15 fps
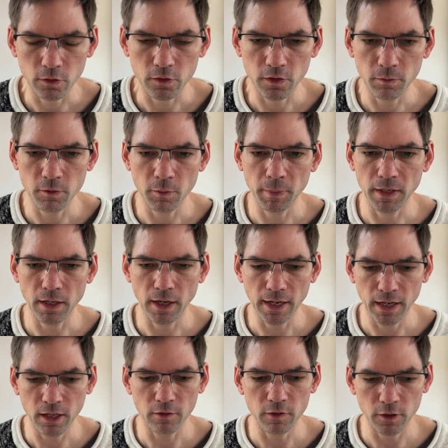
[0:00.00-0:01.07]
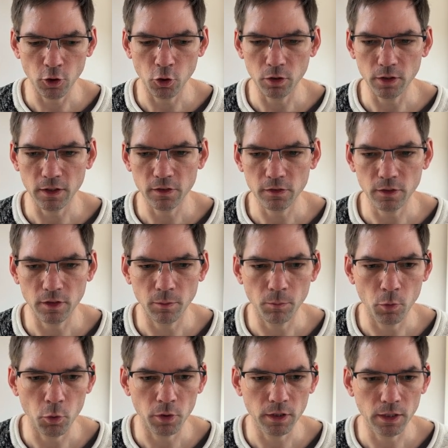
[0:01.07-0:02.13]
it seems to be a hell of a lot listed in
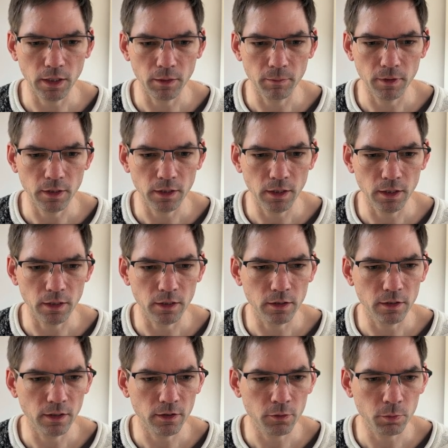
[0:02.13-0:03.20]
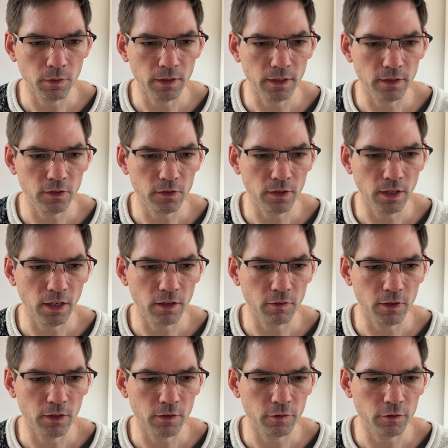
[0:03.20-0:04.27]
Board Game Geek. This one doesn't have
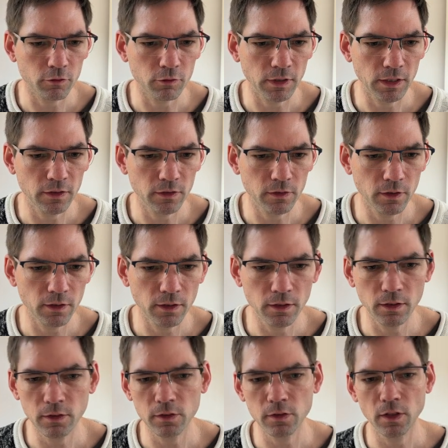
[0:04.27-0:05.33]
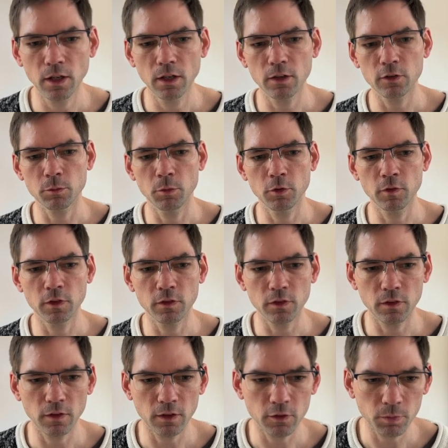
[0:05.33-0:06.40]
enough ratings. Let's move on to
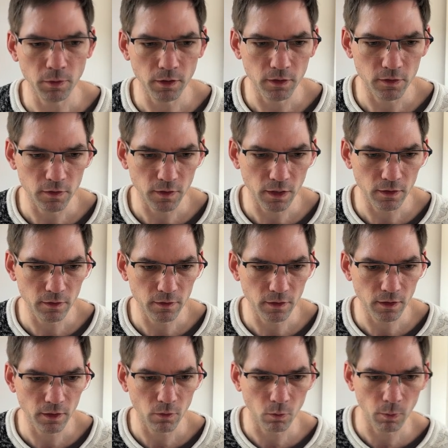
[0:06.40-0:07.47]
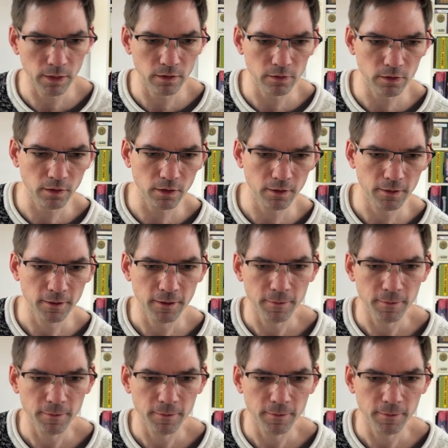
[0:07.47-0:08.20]
the next one. Santa, Winter.